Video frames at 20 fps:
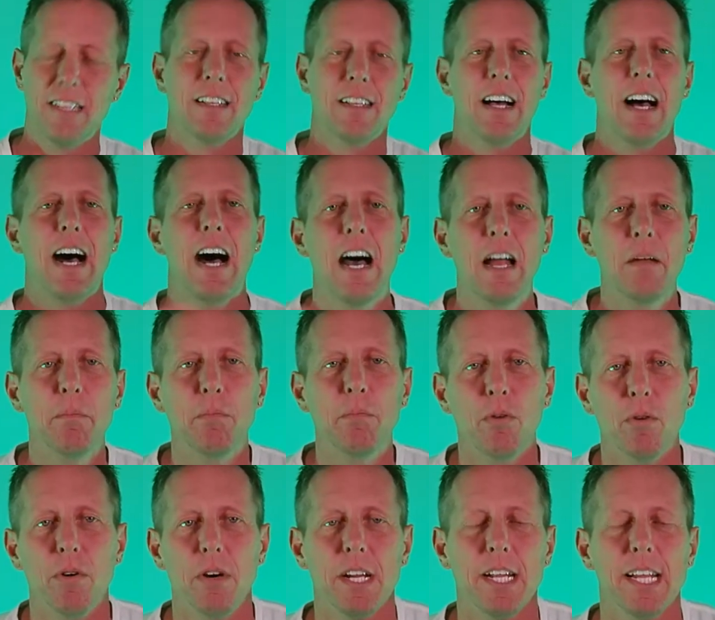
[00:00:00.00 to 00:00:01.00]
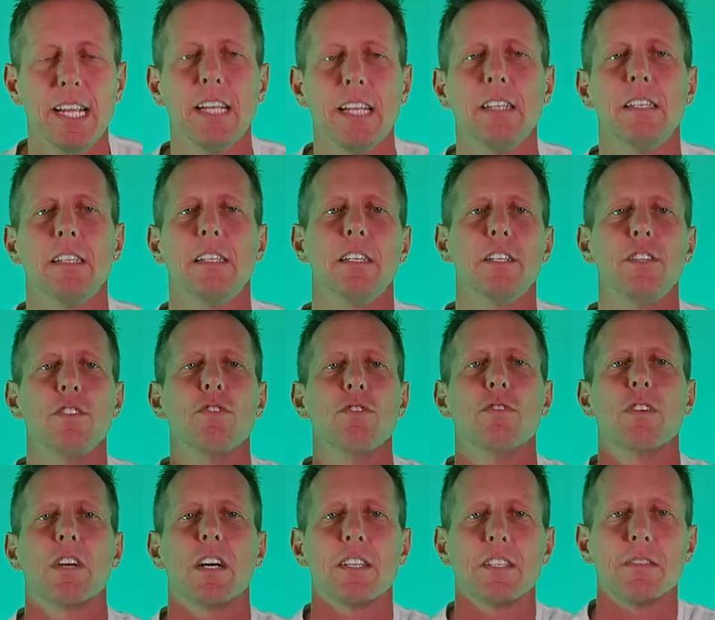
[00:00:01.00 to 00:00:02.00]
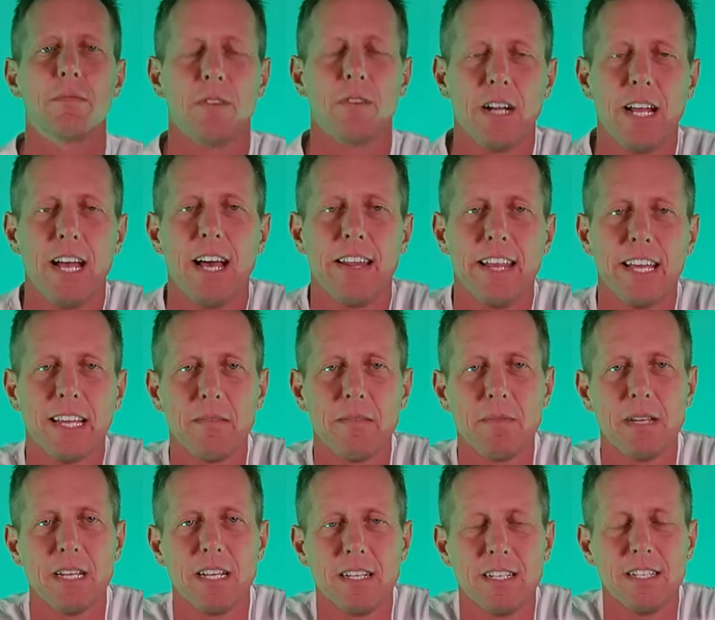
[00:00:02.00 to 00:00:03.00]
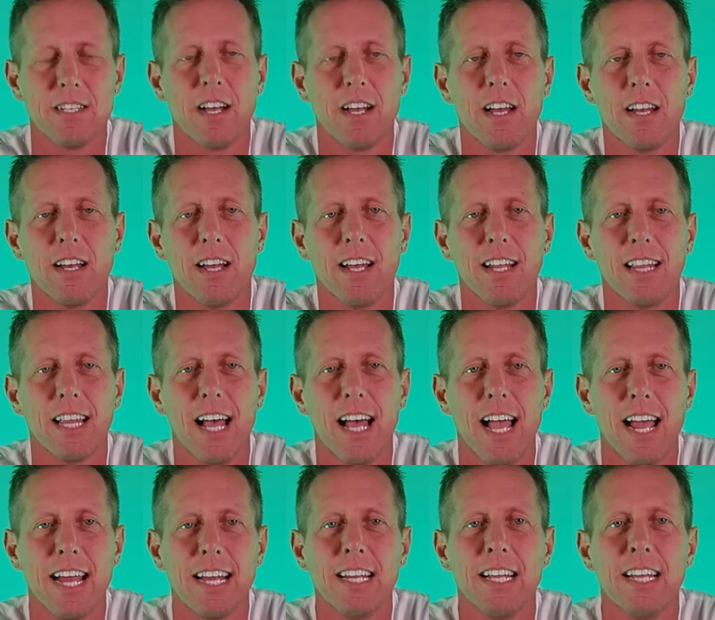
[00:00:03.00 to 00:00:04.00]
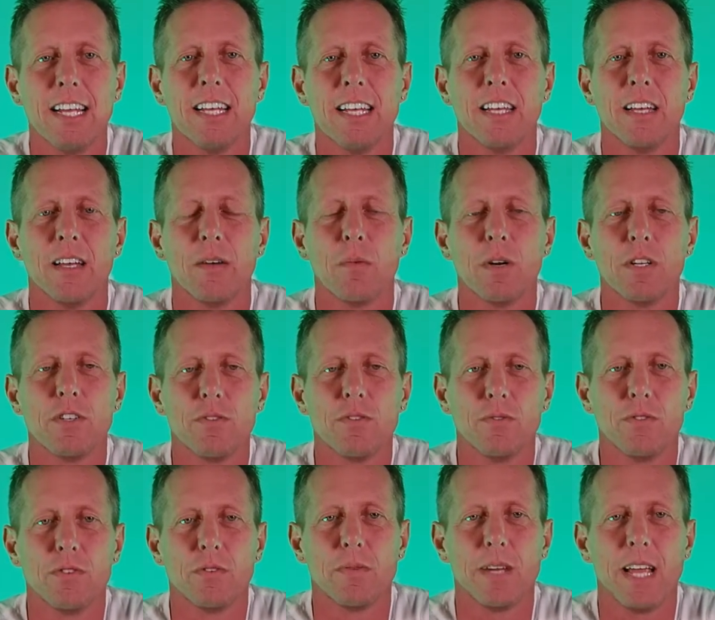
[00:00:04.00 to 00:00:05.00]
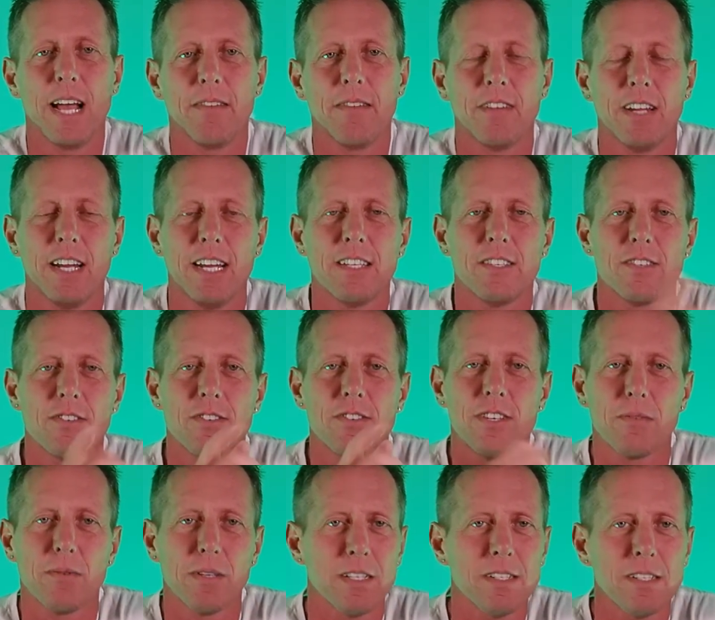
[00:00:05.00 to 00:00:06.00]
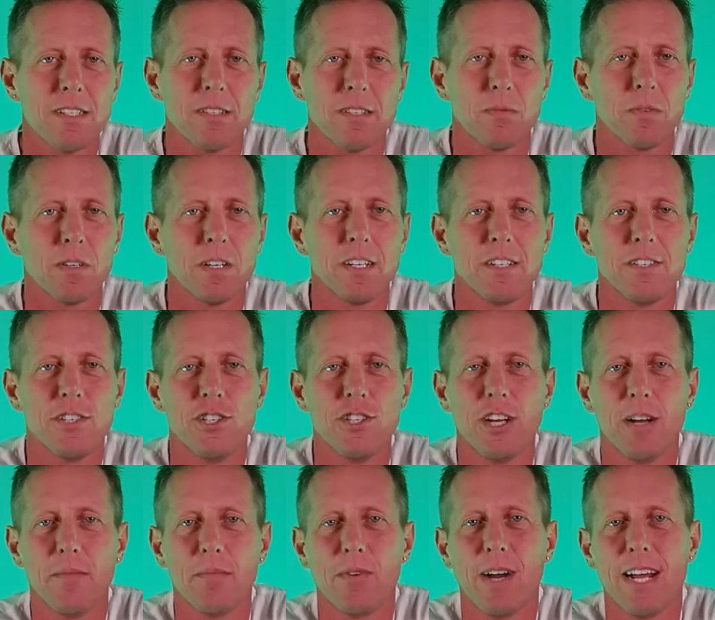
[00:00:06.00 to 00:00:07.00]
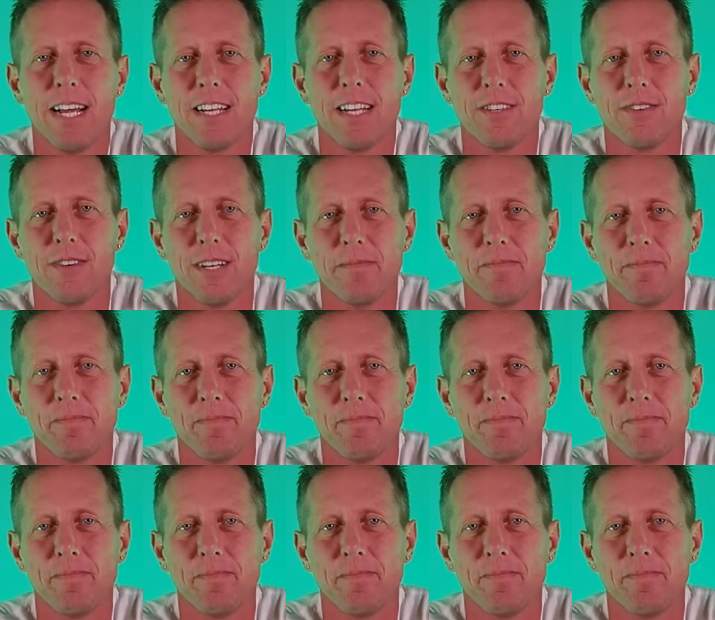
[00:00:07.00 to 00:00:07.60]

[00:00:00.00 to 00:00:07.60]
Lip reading: onboarding a new customer and how that can be done online, what tools we have today. So stick with us and we're going to jump right into it.